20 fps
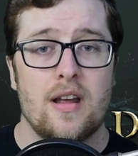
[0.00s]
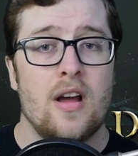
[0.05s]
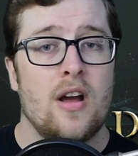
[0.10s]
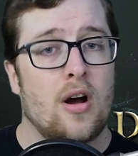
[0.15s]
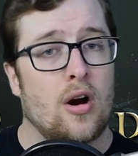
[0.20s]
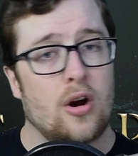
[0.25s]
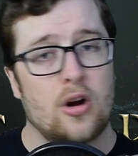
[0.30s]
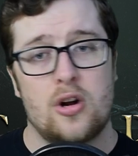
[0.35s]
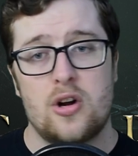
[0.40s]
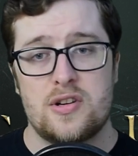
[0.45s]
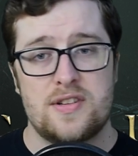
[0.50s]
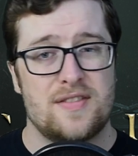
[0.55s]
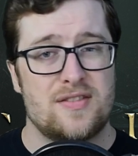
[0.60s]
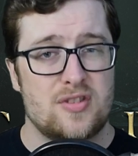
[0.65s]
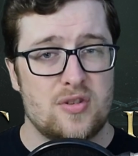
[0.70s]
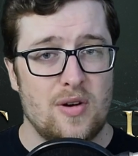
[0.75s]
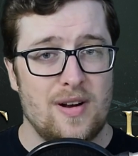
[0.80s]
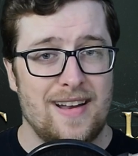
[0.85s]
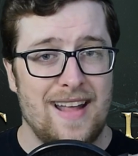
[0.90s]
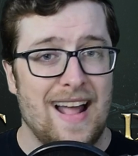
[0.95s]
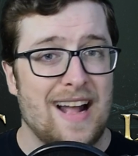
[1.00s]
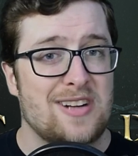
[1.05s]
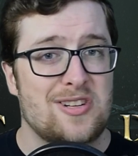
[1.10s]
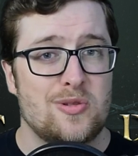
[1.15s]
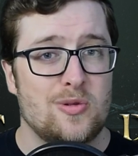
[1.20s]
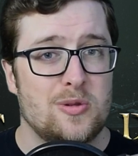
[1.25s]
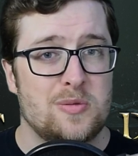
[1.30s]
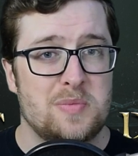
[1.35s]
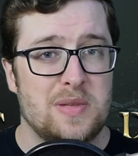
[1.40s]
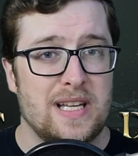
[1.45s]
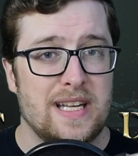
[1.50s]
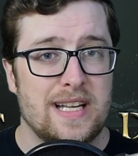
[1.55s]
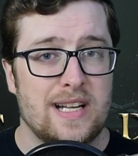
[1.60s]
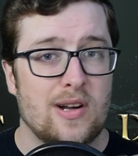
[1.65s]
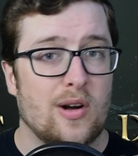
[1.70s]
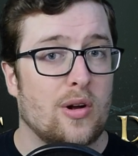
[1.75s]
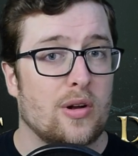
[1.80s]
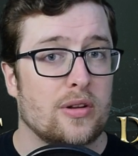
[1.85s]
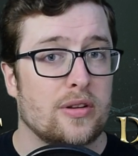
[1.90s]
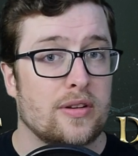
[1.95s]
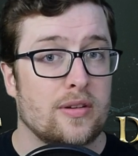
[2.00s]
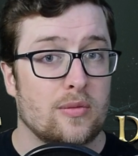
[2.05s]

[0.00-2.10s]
our Curse of Strahd actual play called